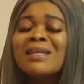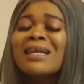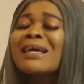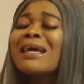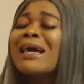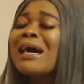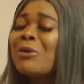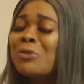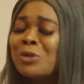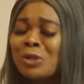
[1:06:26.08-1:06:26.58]

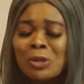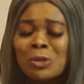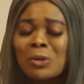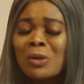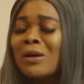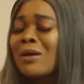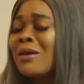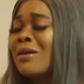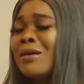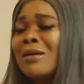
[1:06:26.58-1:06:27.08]
Rick, how
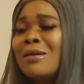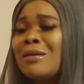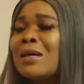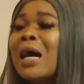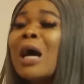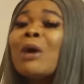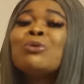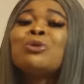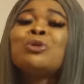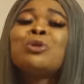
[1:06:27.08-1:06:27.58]
long?
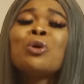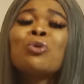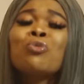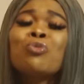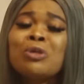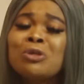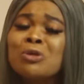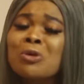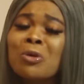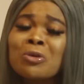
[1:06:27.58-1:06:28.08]
How
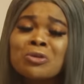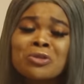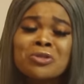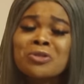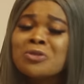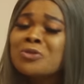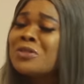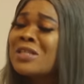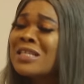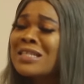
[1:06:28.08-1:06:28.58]
long will you
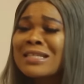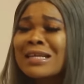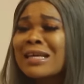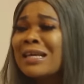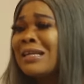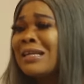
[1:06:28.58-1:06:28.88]
continue this